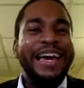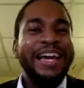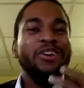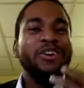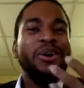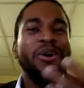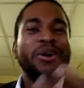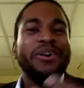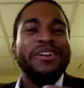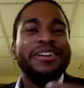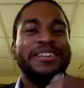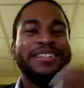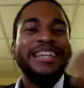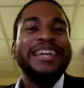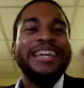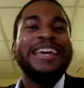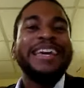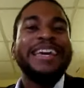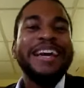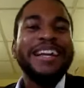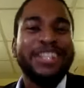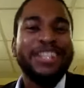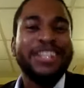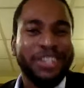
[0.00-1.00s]
in order to
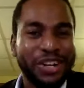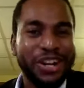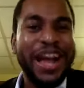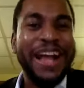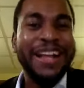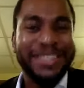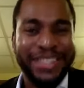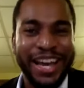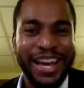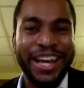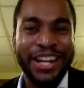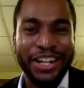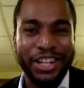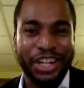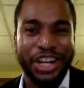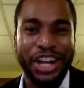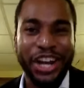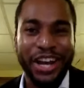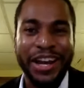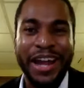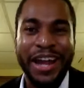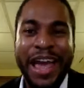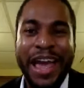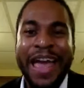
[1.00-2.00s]
get your
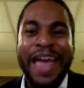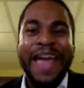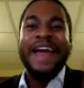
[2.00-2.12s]
attention.